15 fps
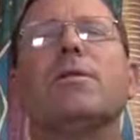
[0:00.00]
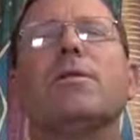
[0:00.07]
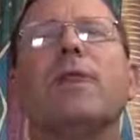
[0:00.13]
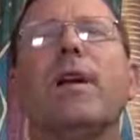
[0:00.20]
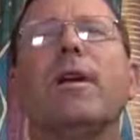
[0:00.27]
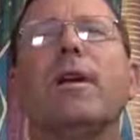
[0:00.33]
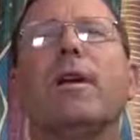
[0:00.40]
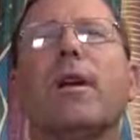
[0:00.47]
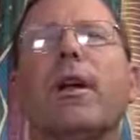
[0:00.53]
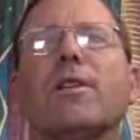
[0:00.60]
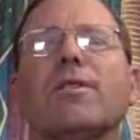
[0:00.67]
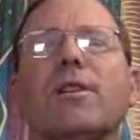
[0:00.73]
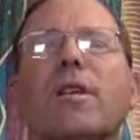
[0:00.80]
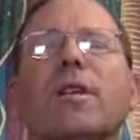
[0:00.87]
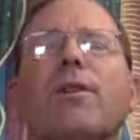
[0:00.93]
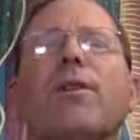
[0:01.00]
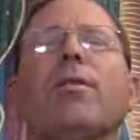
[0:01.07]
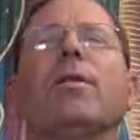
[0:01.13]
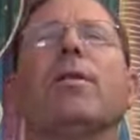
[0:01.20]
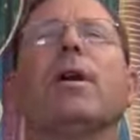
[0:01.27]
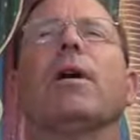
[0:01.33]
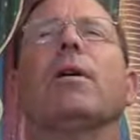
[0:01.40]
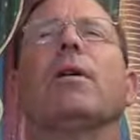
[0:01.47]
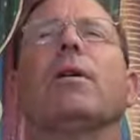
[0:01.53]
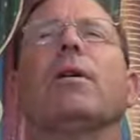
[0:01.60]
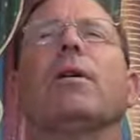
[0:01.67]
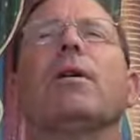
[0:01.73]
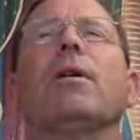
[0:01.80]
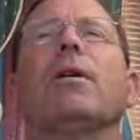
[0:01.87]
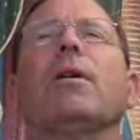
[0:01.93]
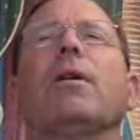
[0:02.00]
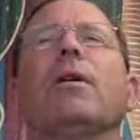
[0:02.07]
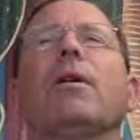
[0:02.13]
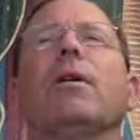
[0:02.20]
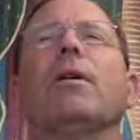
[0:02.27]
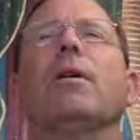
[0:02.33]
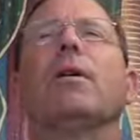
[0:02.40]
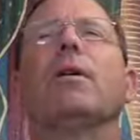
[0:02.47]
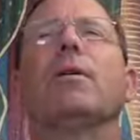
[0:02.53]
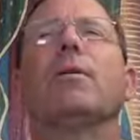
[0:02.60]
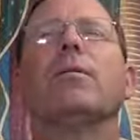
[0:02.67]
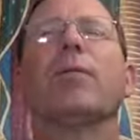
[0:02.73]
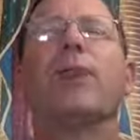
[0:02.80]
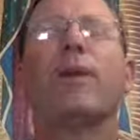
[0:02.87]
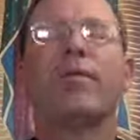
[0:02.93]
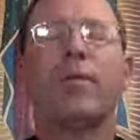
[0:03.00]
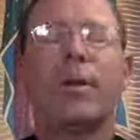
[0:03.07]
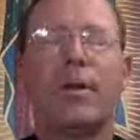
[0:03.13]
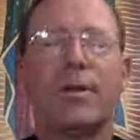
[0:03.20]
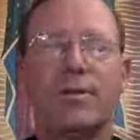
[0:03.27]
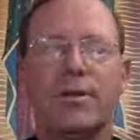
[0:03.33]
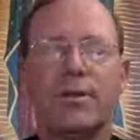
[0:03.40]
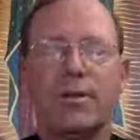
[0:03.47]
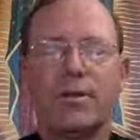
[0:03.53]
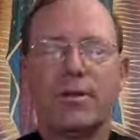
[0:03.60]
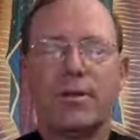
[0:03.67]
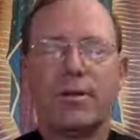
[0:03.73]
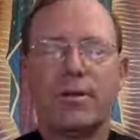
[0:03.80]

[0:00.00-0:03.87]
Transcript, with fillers: St. Ignatius Loyola, pray for us.